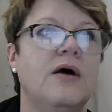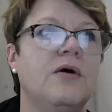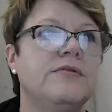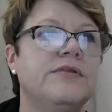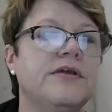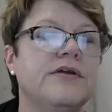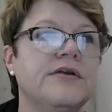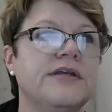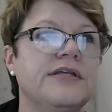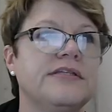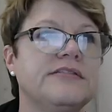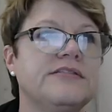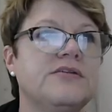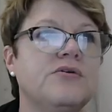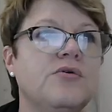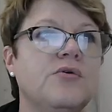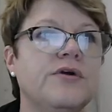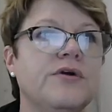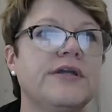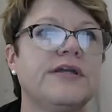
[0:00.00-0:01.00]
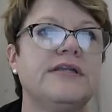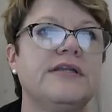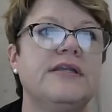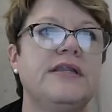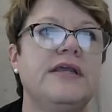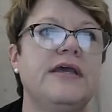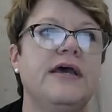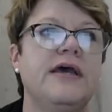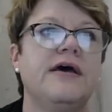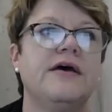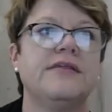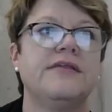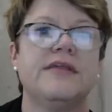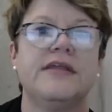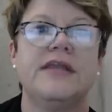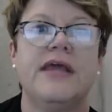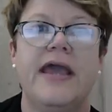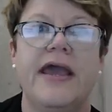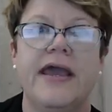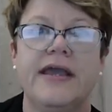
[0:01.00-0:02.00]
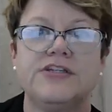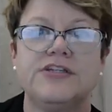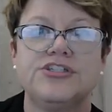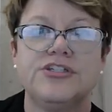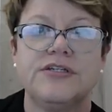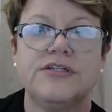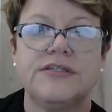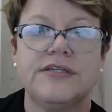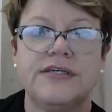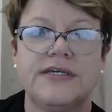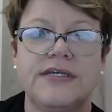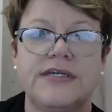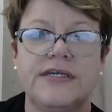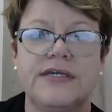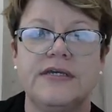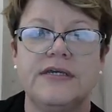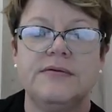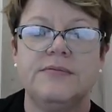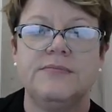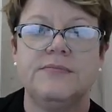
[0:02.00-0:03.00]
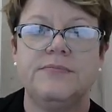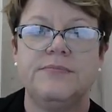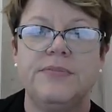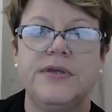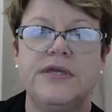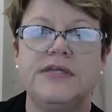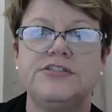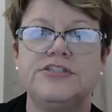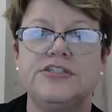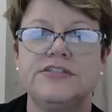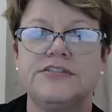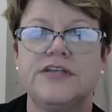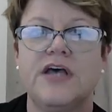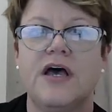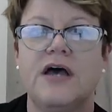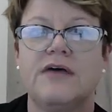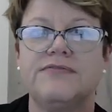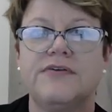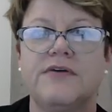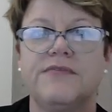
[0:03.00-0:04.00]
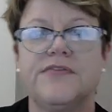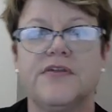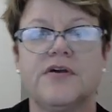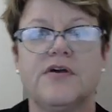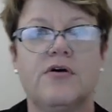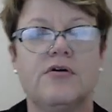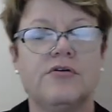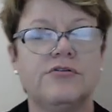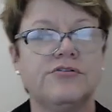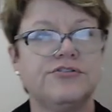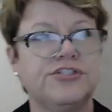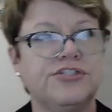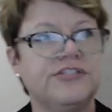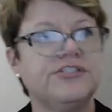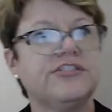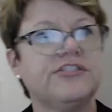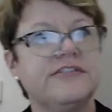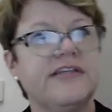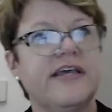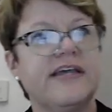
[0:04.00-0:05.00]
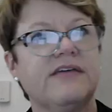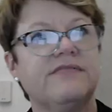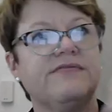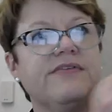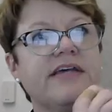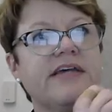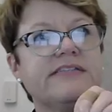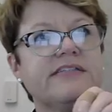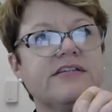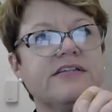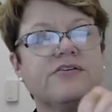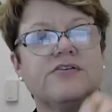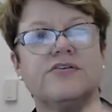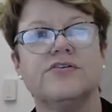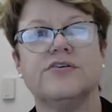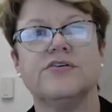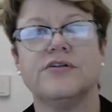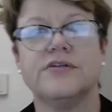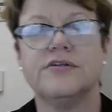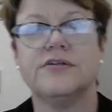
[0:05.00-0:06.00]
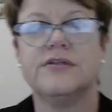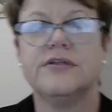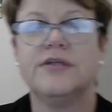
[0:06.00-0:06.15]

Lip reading: There is an organelle that actually pinches off of the Golgi, just like a vesicle,